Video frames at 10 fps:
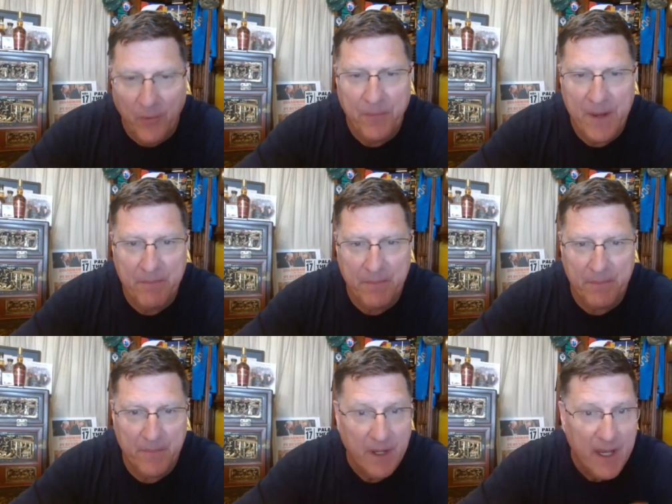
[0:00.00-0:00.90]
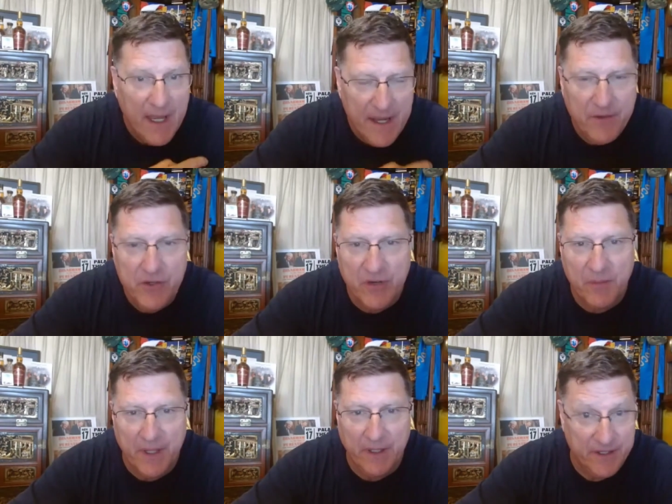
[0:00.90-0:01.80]
I don't think either
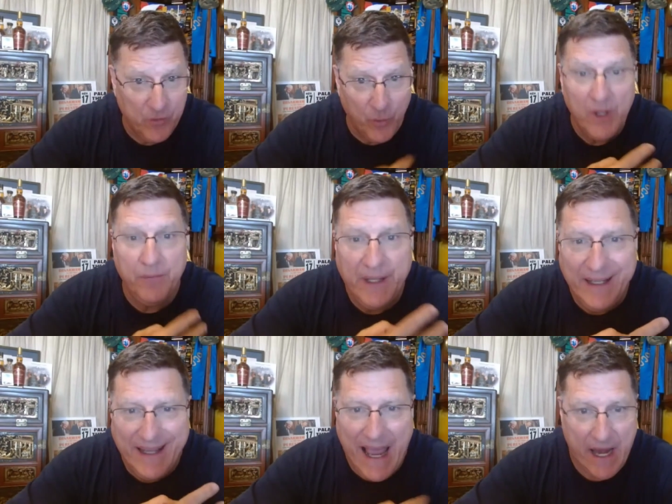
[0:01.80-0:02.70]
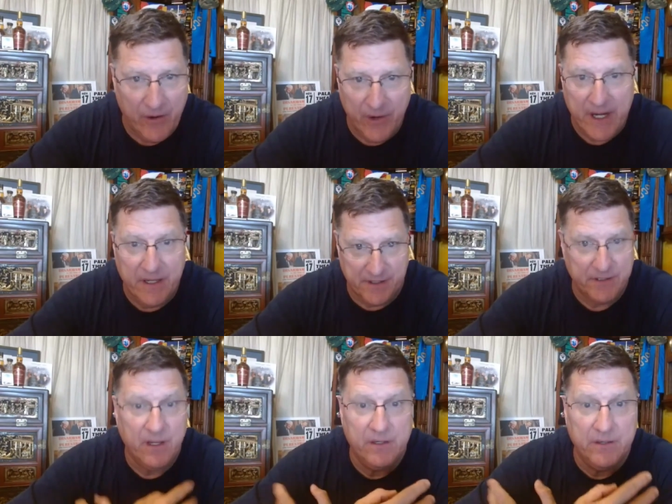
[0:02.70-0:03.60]
General Milley is willfully lying or he
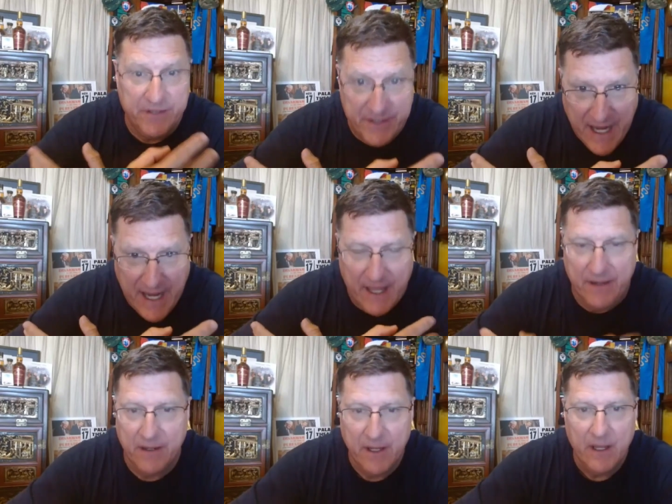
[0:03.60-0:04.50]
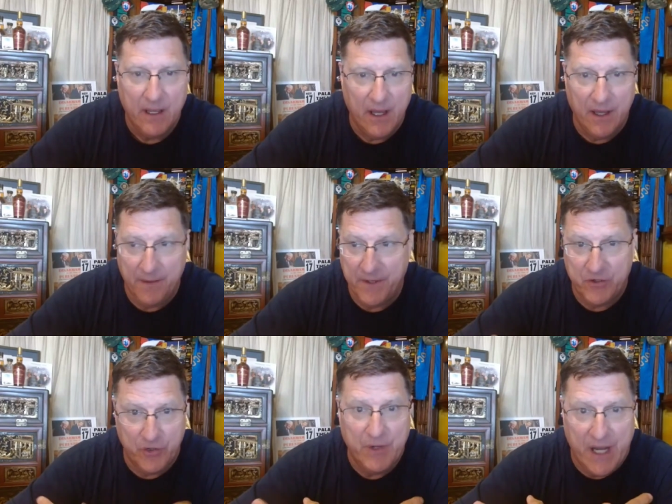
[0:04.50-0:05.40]
doesn't understand uh,
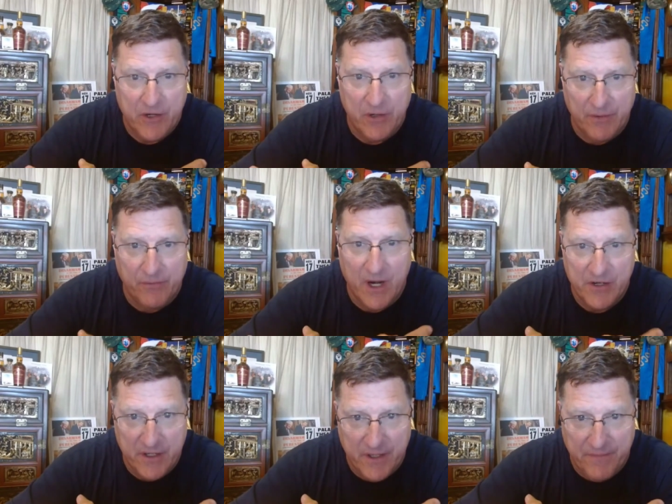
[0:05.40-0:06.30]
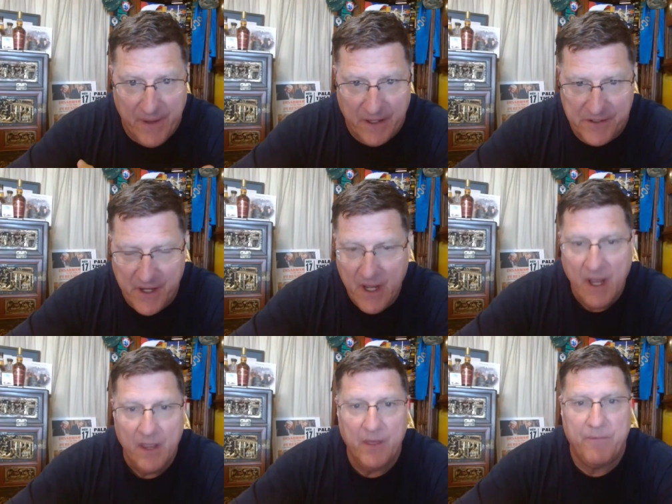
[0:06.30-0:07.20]
the true nature of Russian defense.
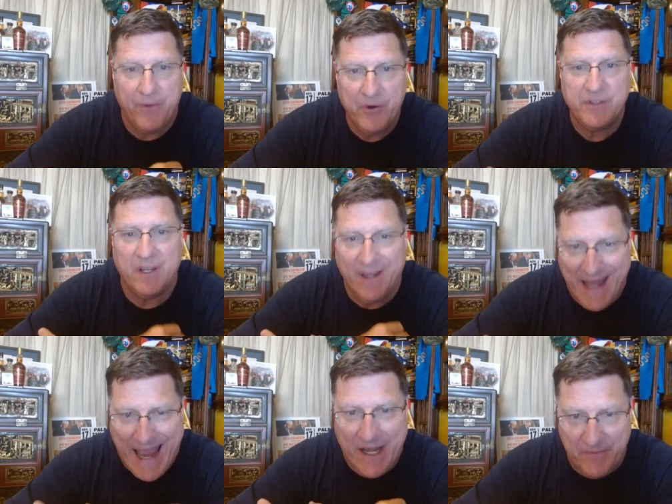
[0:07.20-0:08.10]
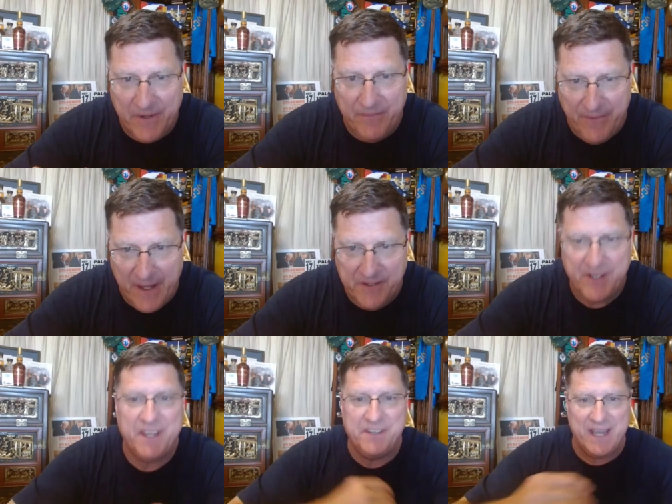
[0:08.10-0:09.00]
The first line of
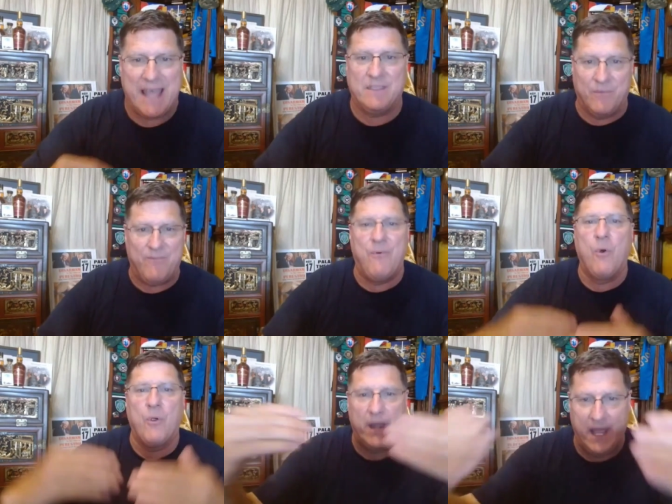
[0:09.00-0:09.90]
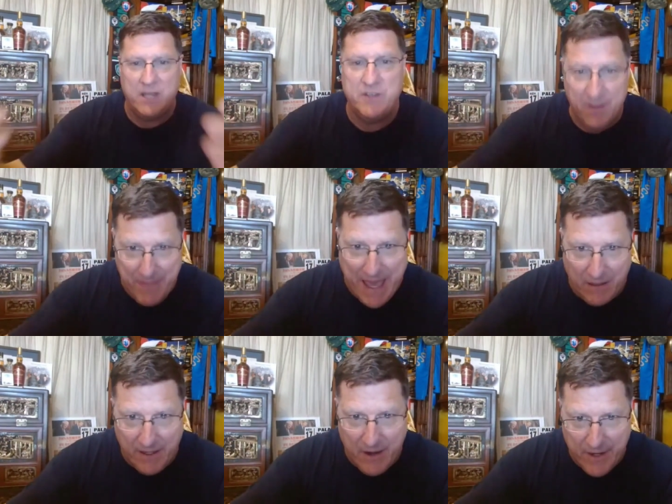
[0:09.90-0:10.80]
defense is not the forward edge of the
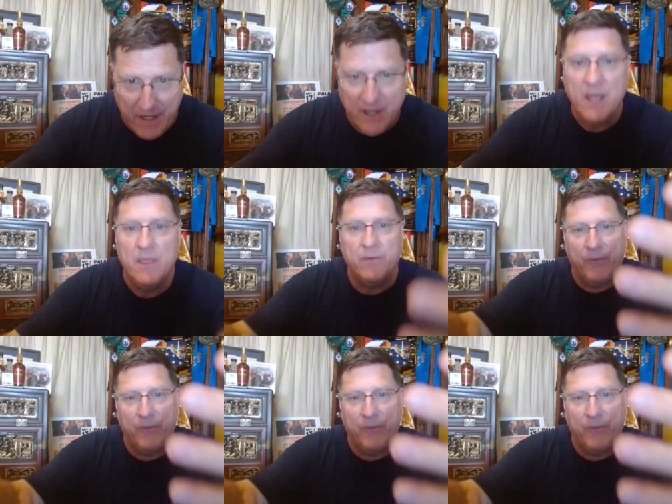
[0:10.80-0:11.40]
battle area.